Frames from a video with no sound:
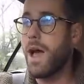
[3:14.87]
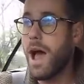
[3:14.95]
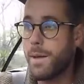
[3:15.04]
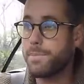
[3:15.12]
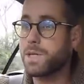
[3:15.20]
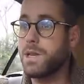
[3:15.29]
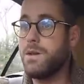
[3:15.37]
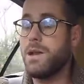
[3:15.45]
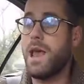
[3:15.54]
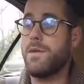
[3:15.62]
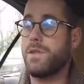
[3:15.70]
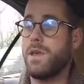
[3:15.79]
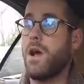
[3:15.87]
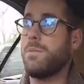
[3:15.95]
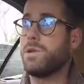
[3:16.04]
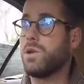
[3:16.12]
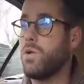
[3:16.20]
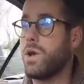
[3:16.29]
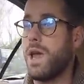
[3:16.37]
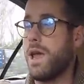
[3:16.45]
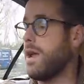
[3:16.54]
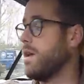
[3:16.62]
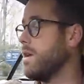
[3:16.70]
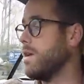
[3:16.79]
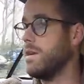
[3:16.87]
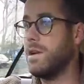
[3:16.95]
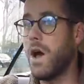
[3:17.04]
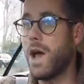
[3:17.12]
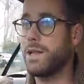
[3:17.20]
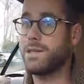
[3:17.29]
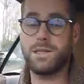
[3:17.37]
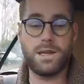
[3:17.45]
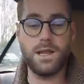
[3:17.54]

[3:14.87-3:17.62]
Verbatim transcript: Absolutely everything. I'm talking lights,